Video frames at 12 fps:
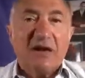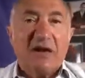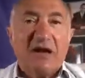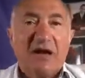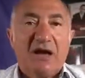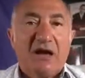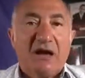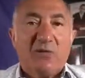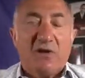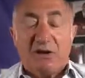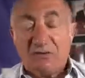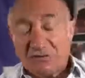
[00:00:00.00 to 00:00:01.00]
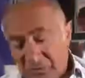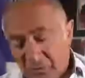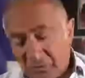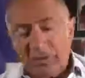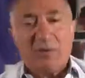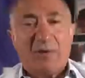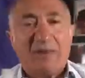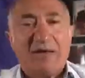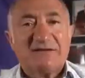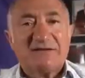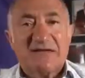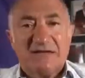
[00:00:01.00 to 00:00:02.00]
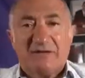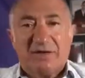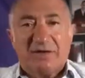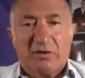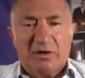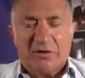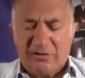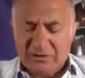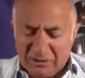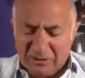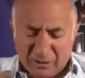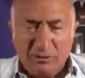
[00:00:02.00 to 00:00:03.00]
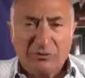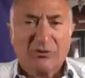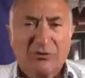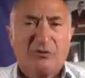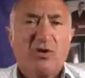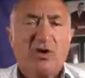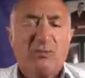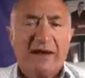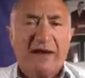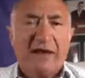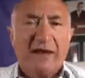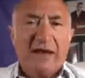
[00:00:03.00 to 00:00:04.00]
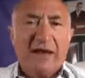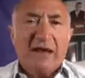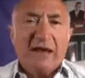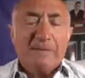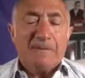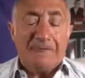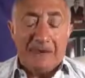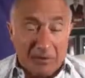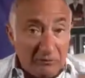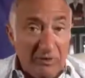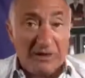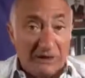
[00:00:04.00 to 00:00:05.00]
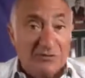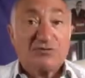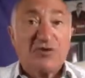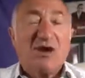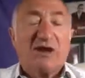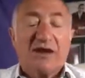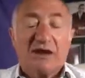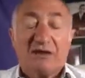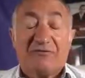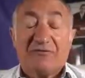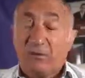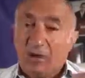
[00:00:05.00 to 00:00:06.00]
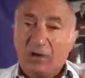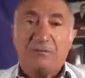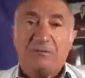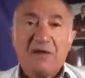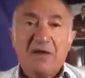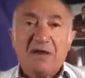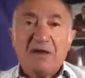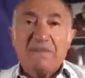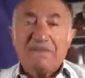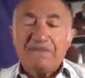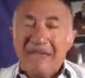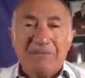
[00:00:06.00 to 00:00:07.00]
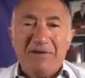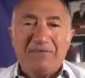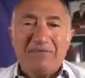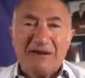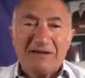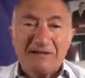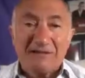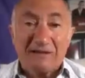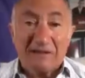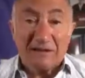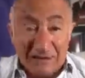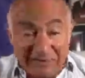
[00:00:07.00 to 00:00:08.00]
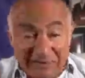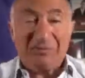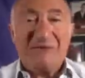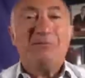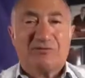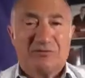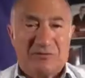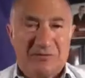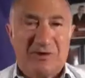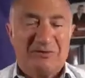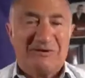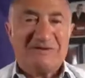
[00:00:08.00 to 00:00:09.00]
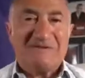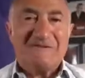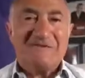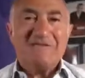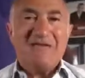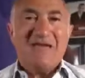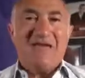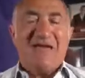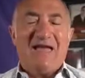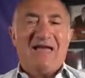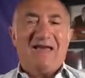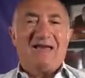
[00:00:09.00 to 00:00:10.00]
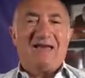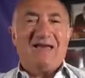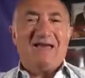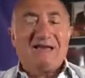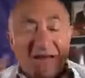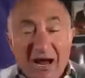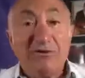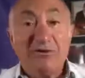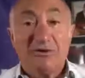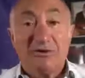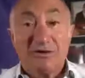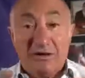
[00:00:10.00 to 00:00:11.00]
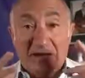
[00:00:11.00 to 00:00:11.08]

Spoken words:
When I was talking to my mates down there in Victoria, there's a good, strong men that are really struggling. And I thought, well, maybe if I could just lift people's spirits and encourage you to